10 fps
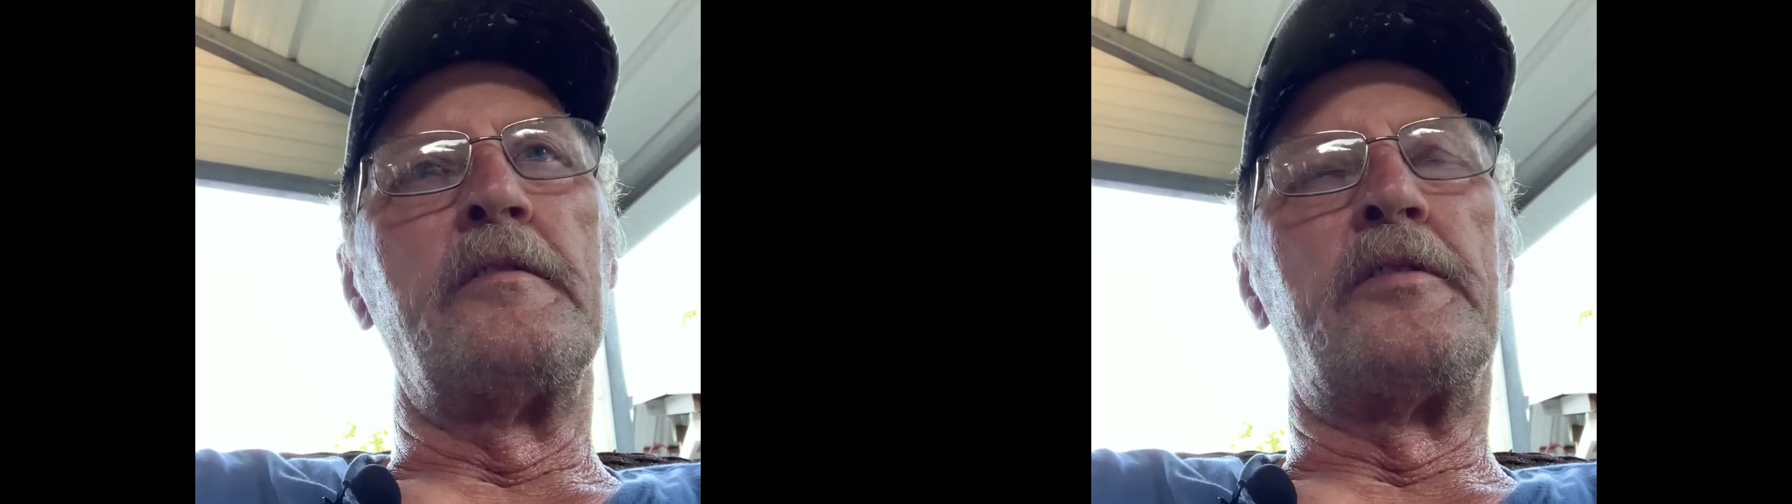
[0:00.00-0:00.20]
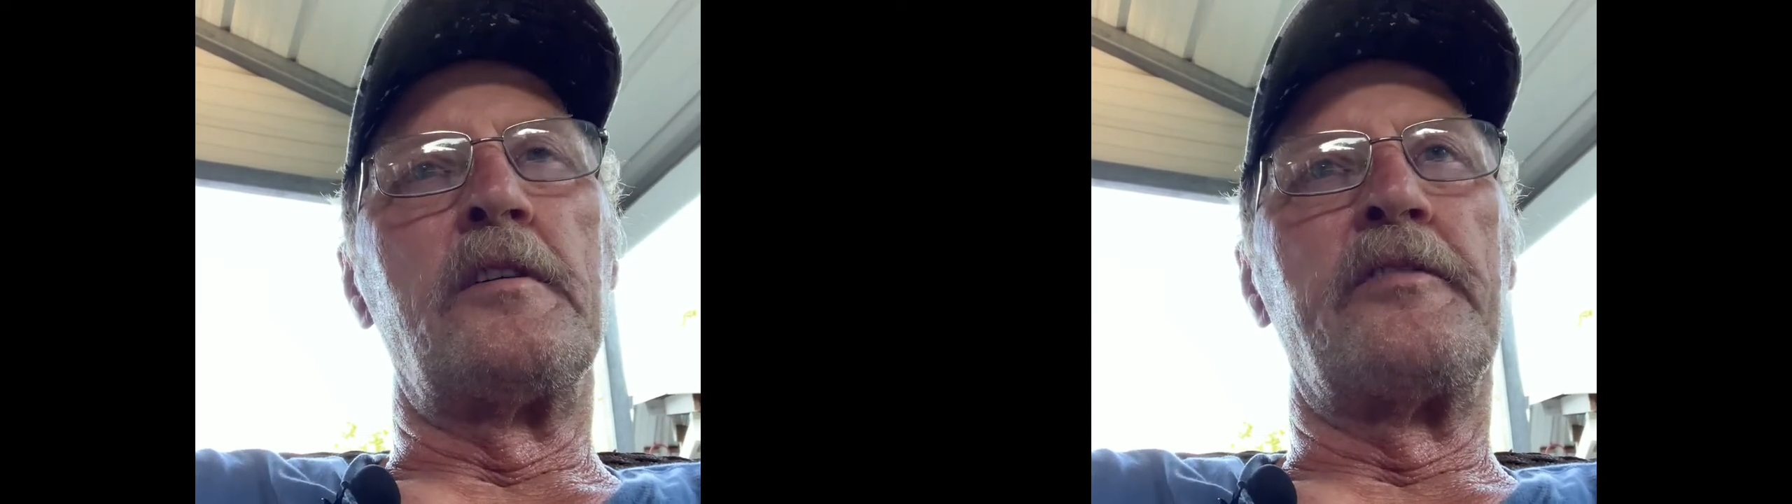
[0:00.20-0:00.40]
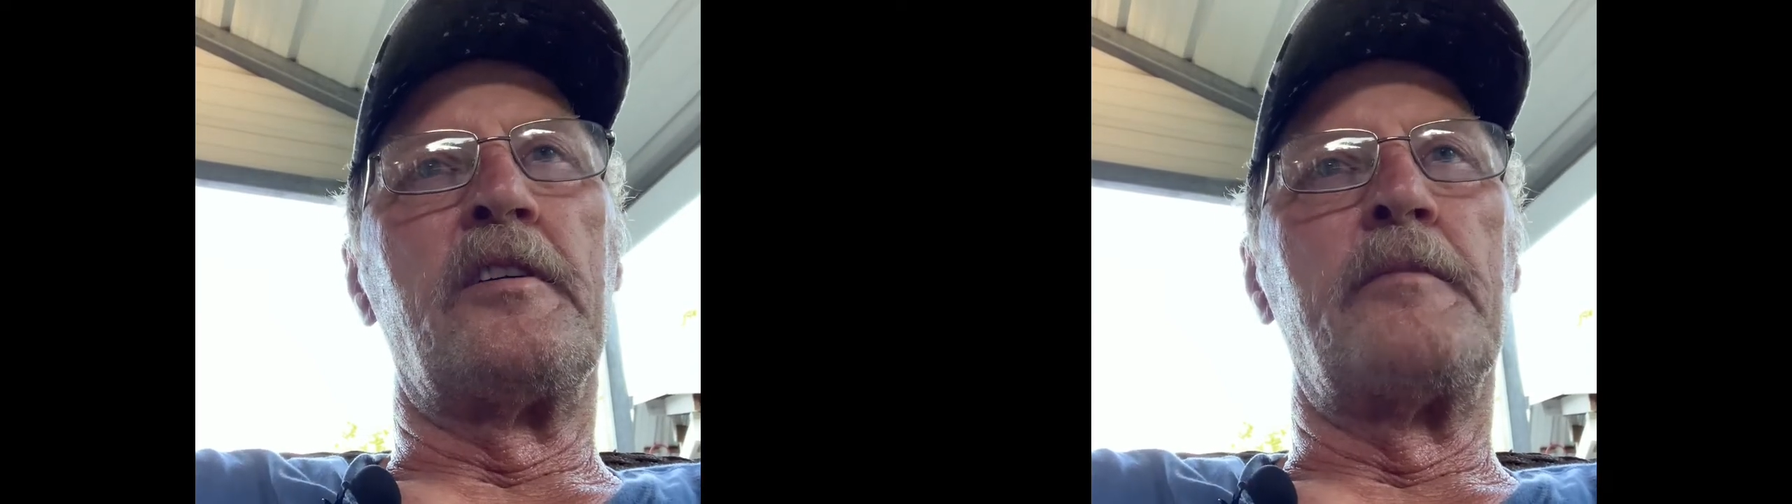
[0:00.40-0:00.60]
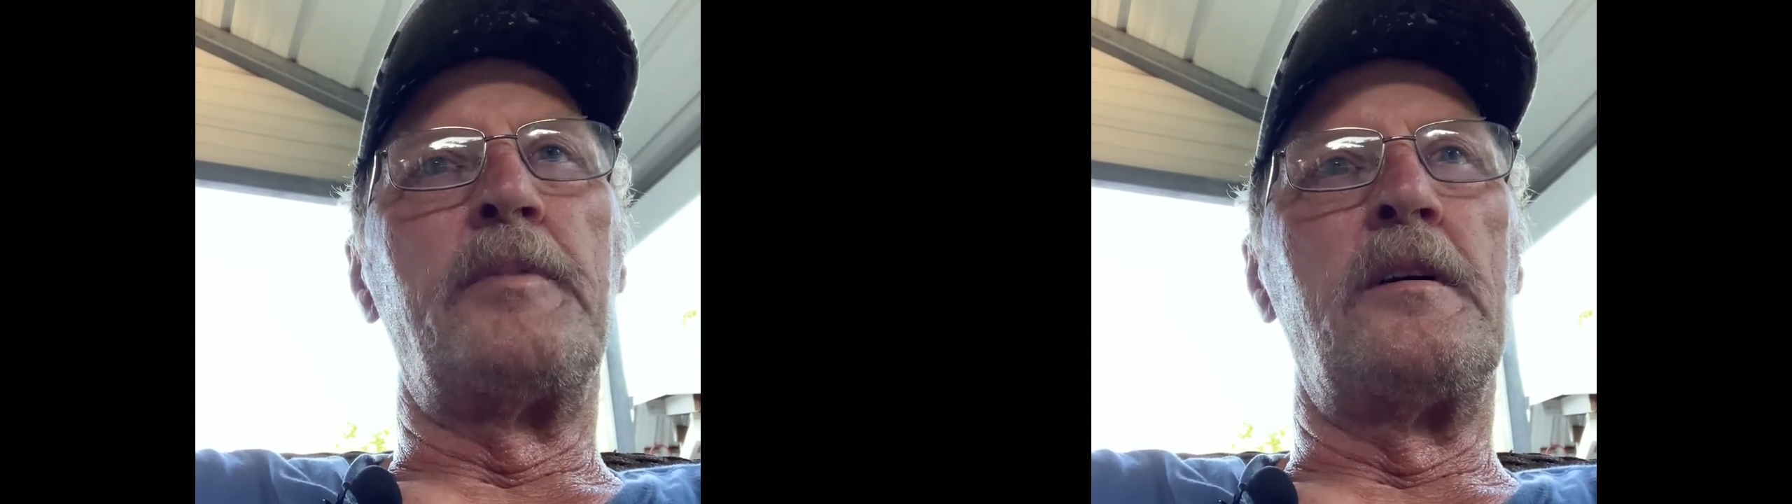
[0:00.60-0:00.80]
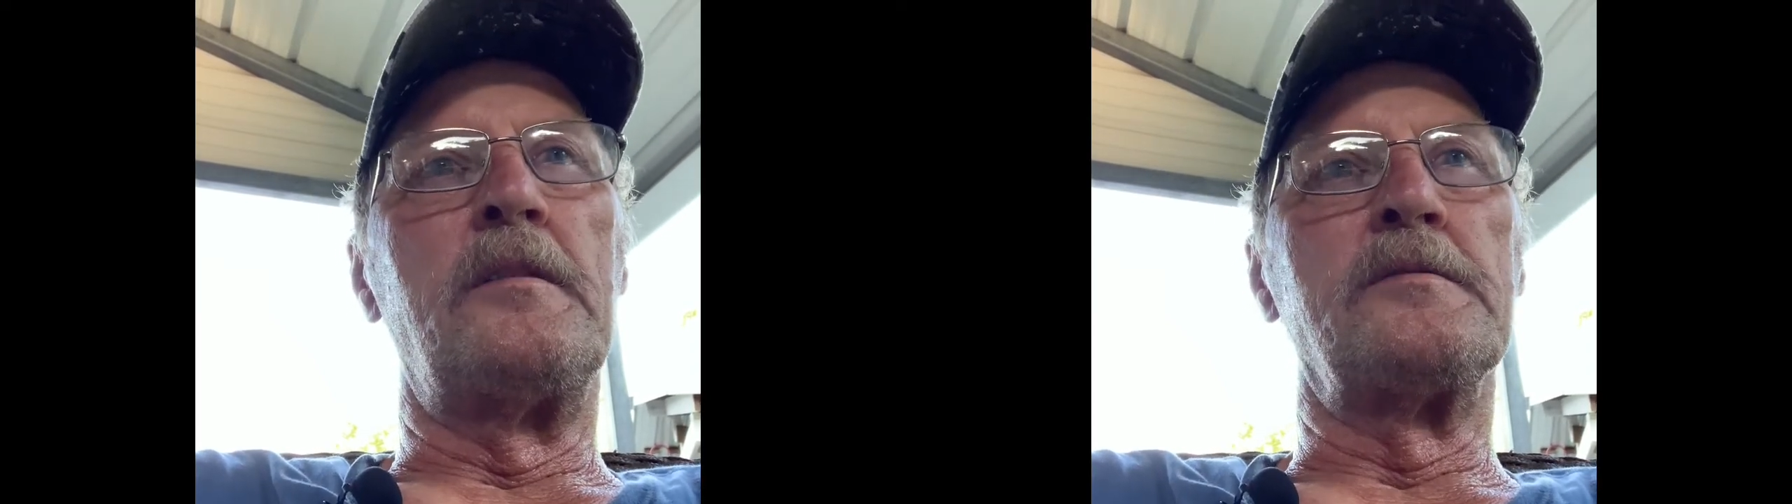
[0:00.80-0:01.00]
45
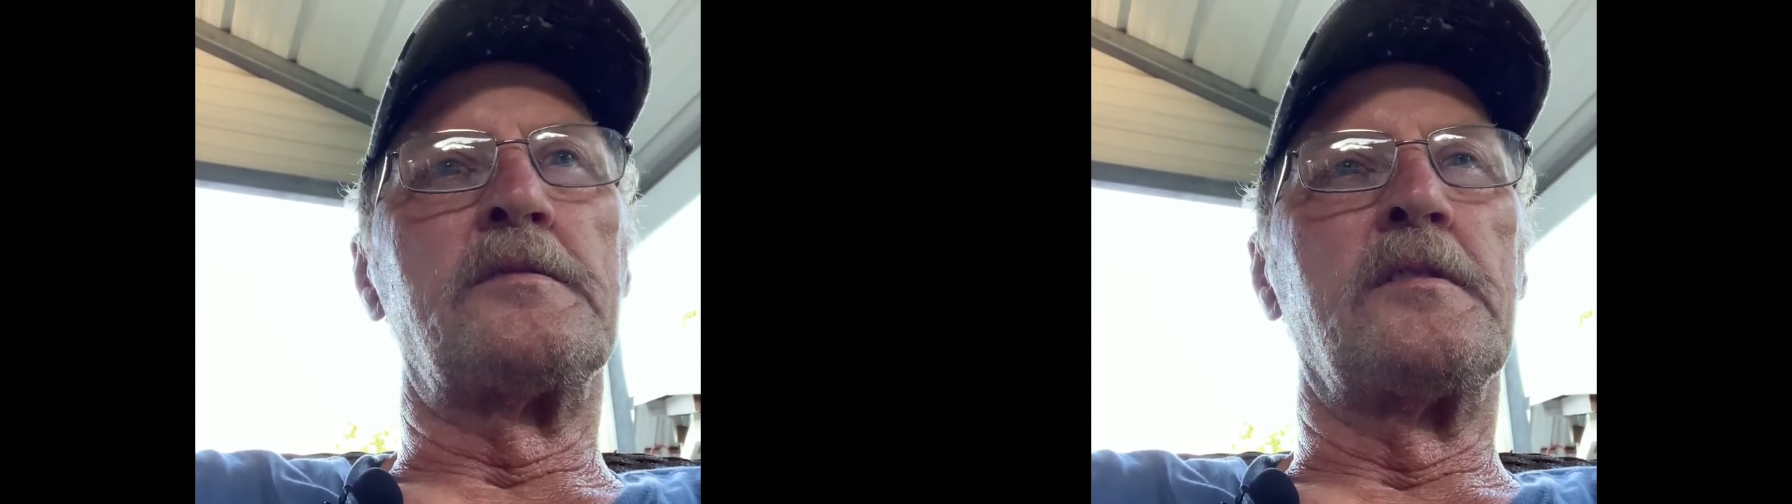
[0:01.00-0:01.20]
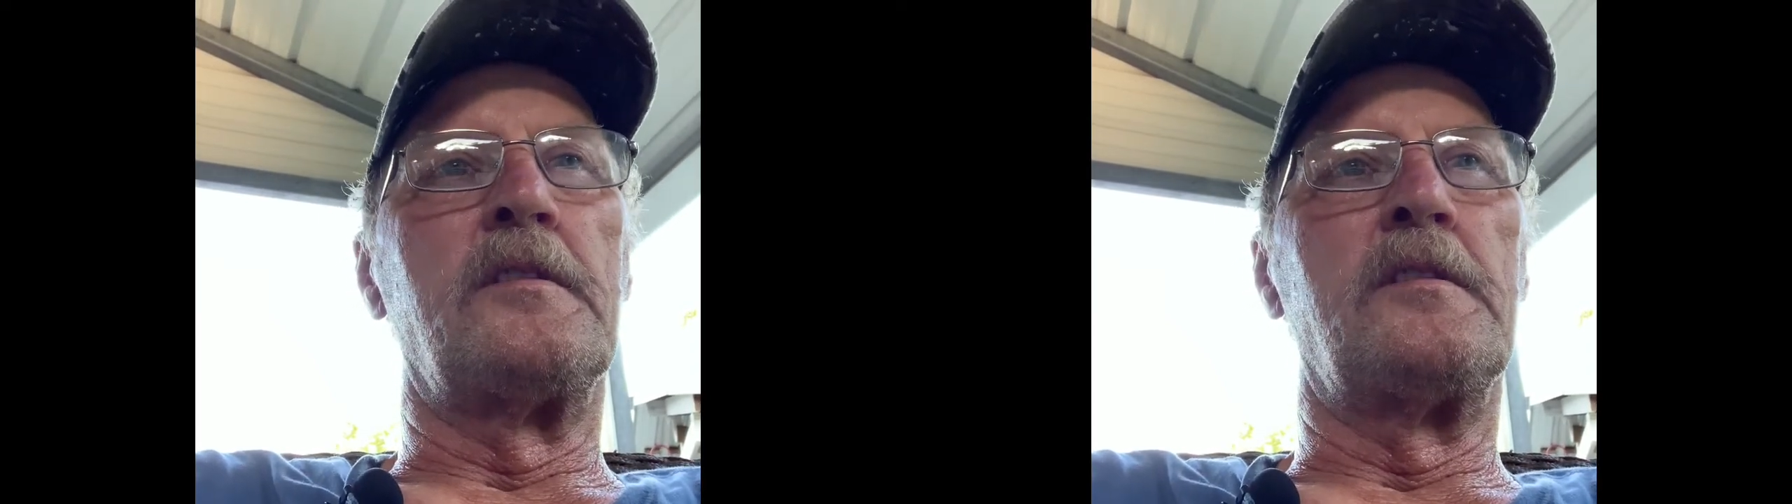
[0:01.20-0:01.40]
pounds.